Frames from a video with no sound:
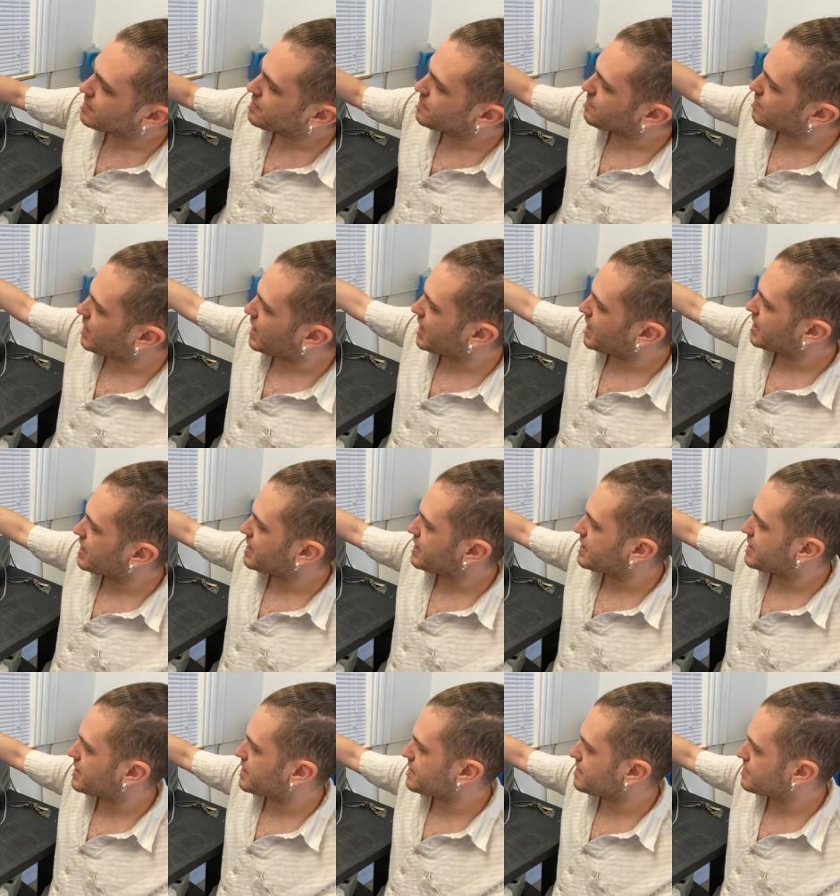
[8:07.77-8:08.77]
My
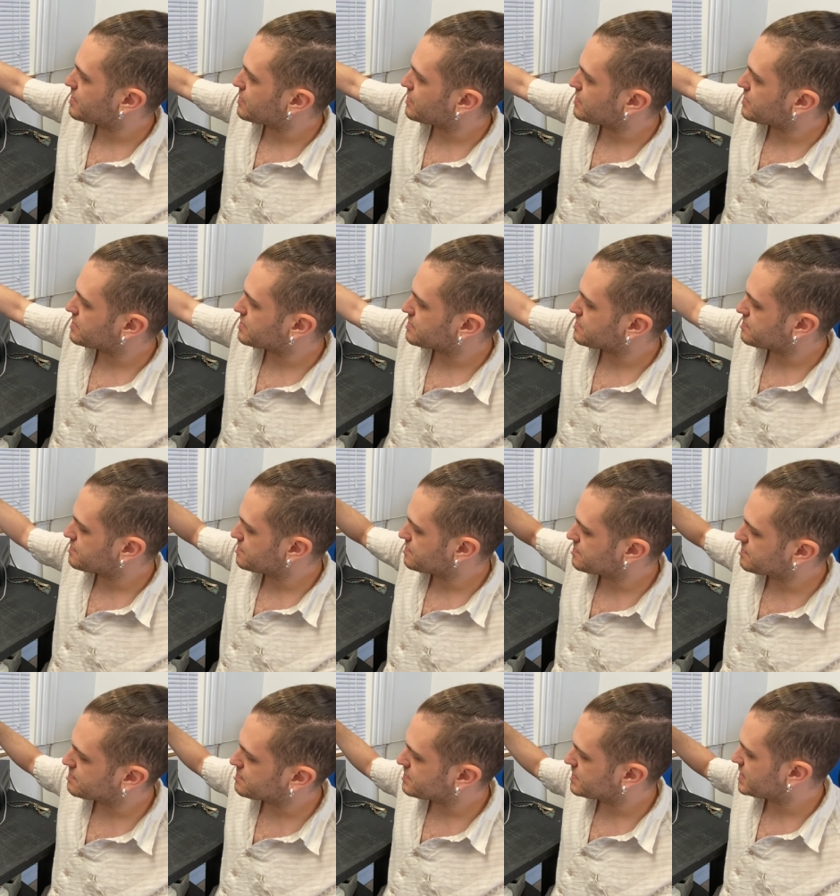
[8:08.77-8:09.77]
uh, little
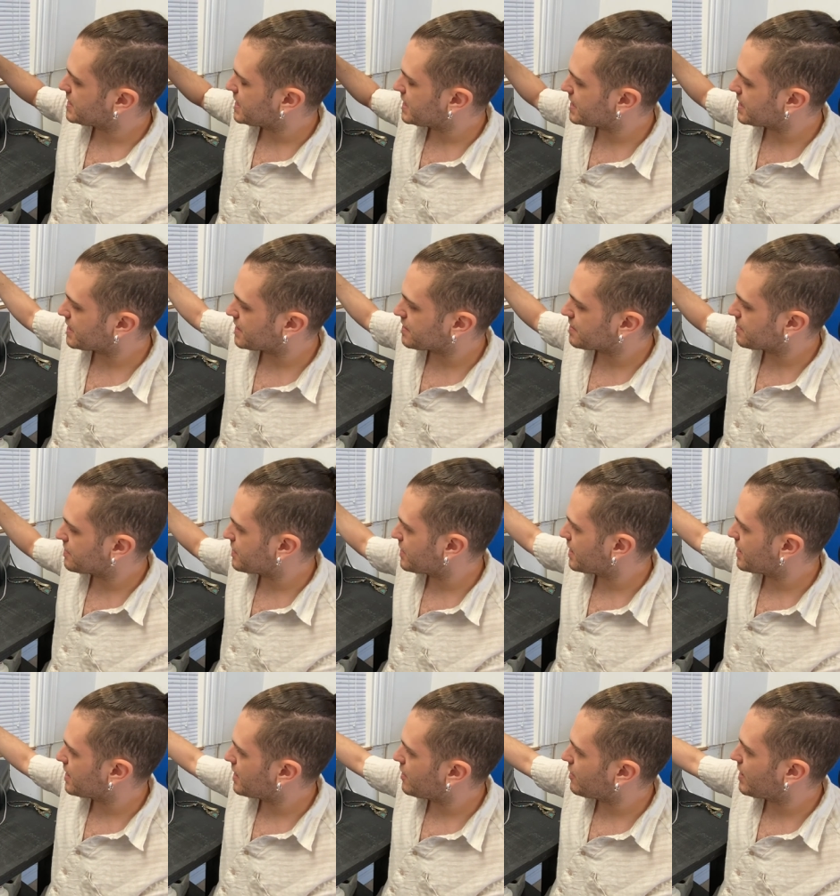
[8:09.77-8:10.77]
heating
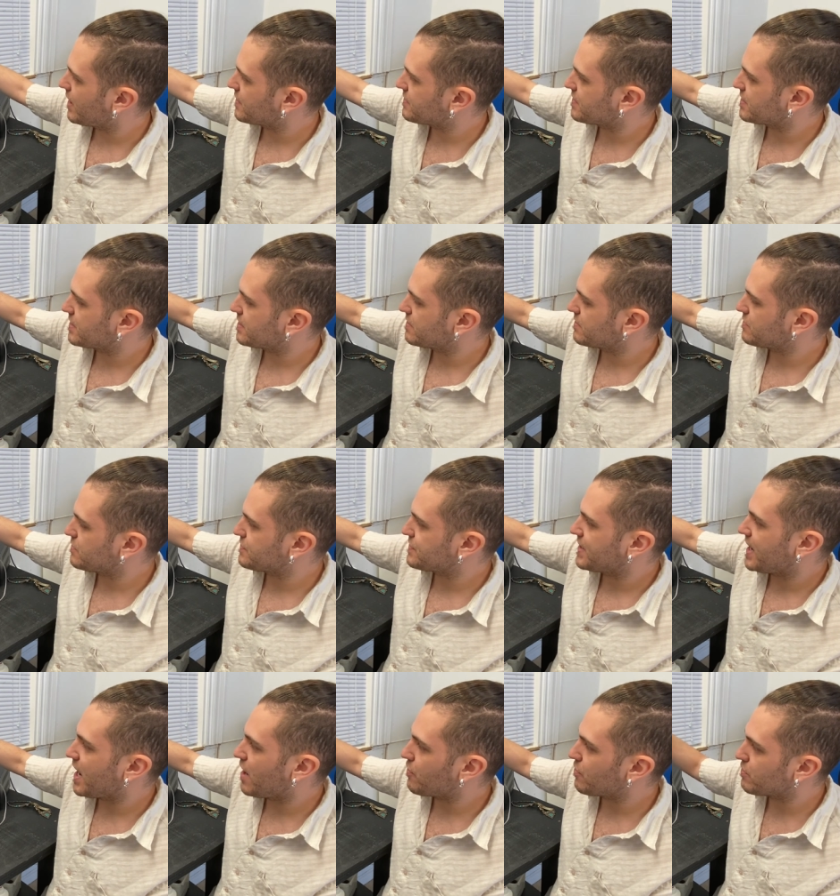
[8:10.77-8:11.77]
thing here has like a little
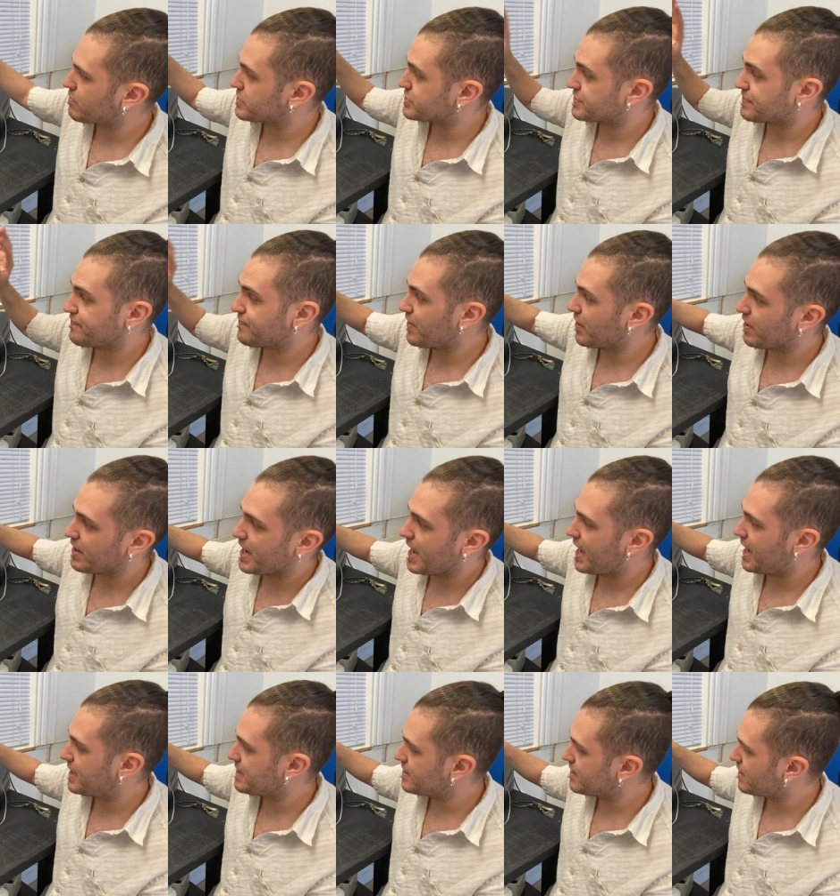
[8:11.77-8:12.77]
tower, which is very
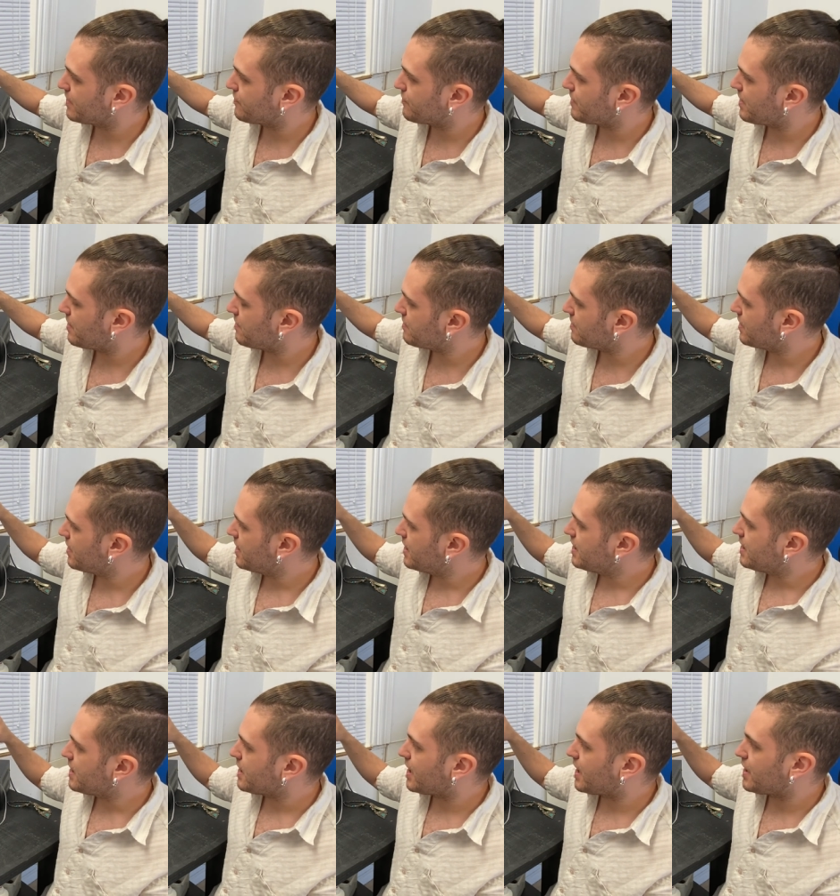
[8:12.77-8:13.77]
handy, i found.
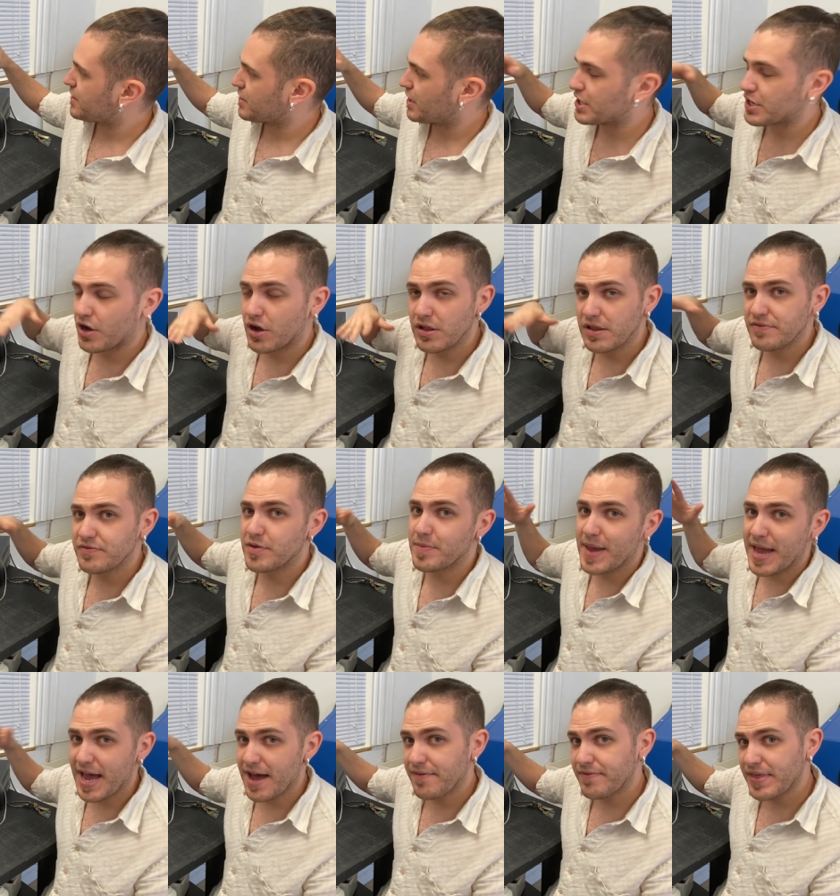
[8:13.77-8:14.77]
Uh, not all of them
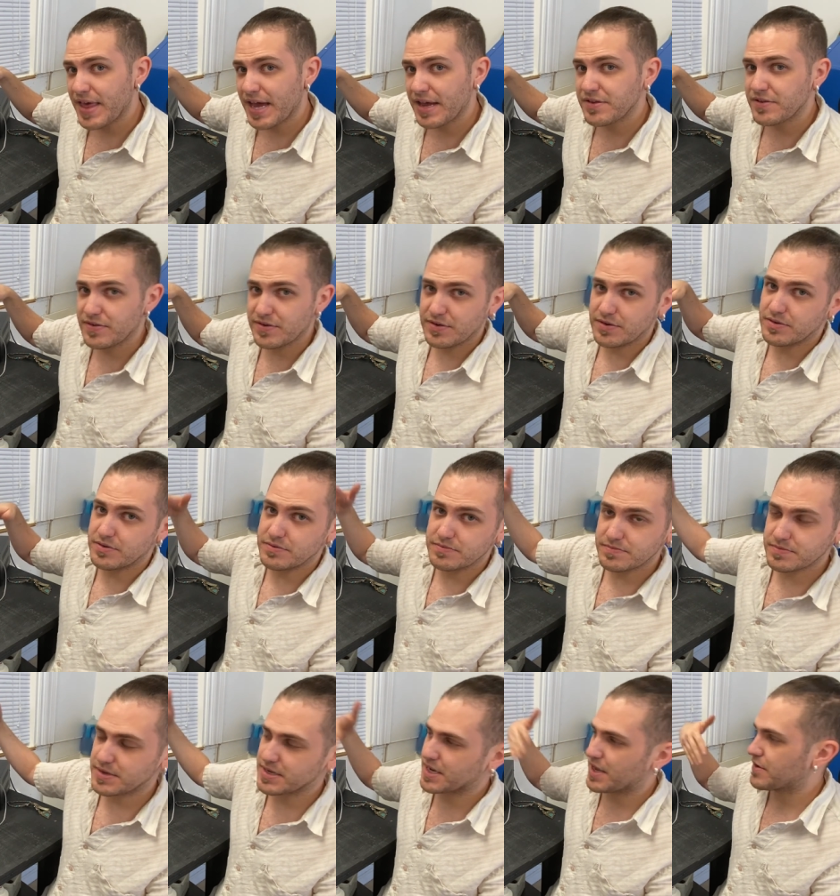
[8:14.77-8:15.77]
have that, so
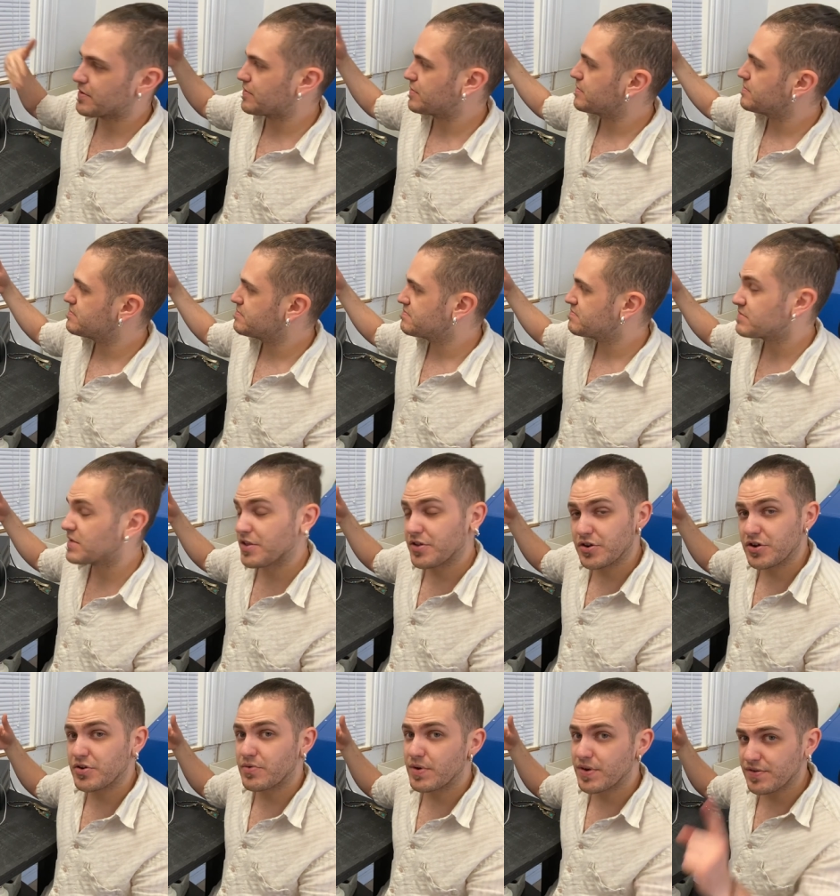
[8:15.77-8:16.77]
I guess another
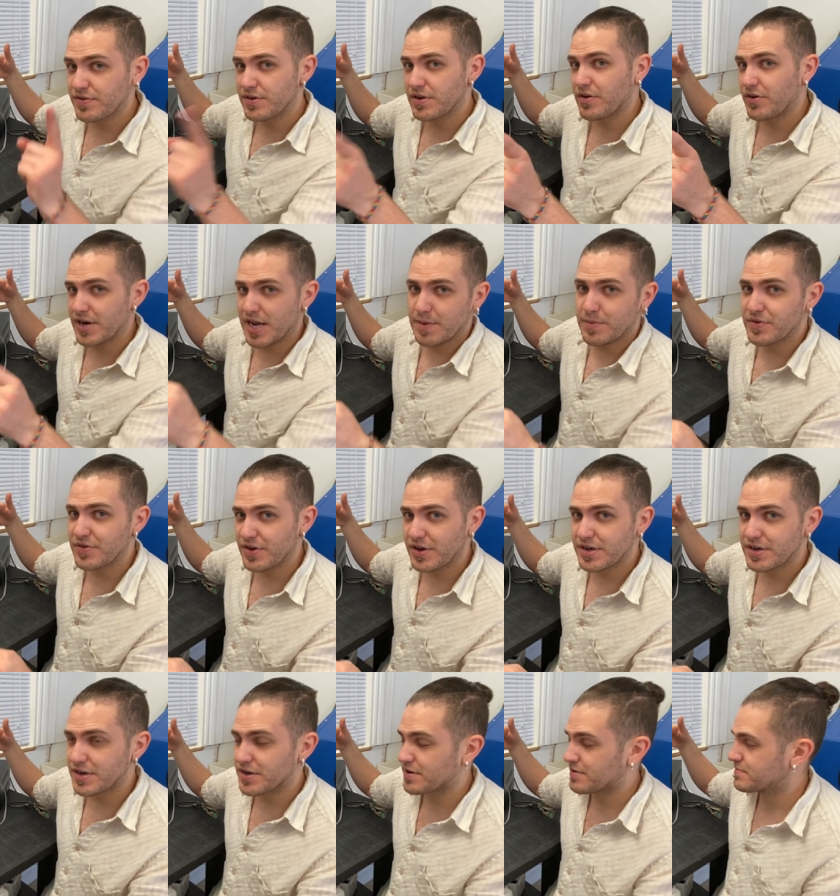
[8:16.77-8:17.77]
good reason to go on
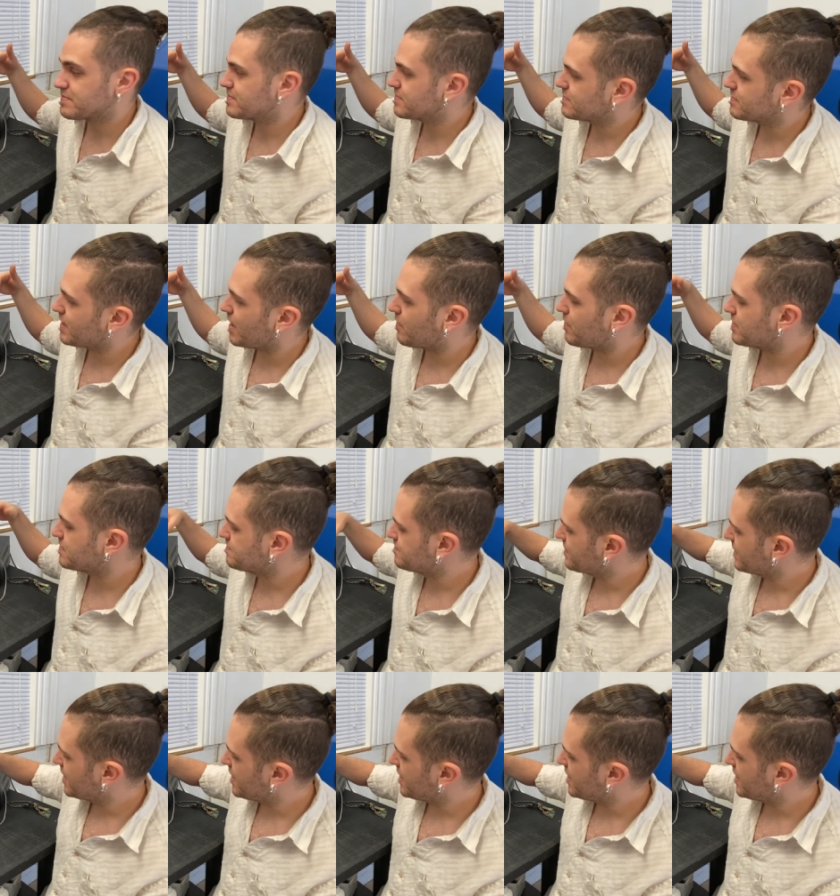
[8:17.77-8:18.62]
Amazon and get one.